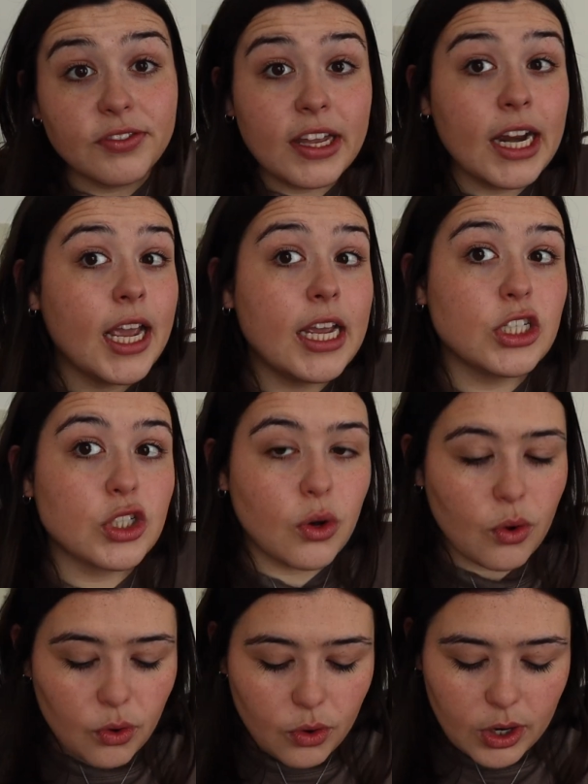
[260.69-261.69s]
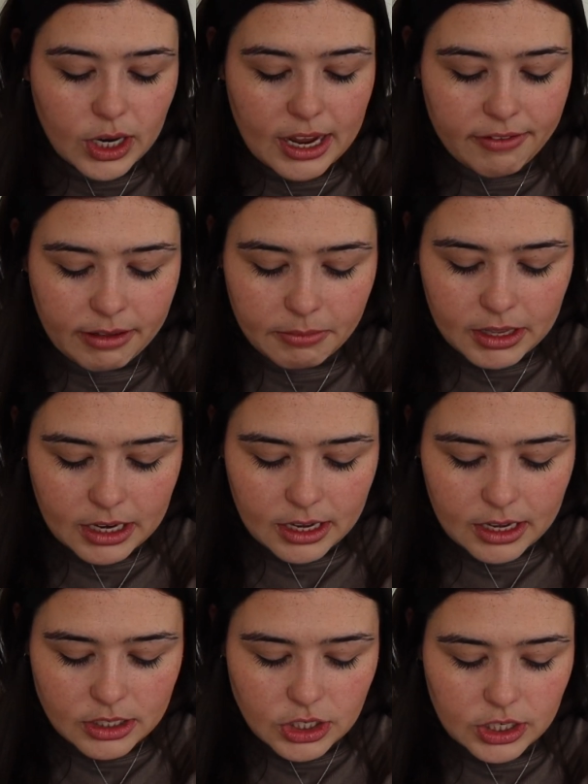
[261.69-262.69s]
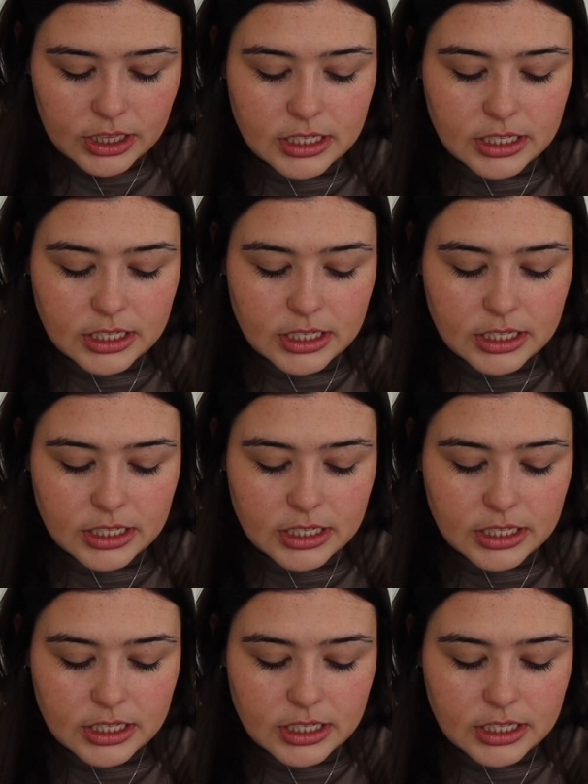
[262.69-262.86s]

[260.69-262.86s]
finish or if I'm gonna turn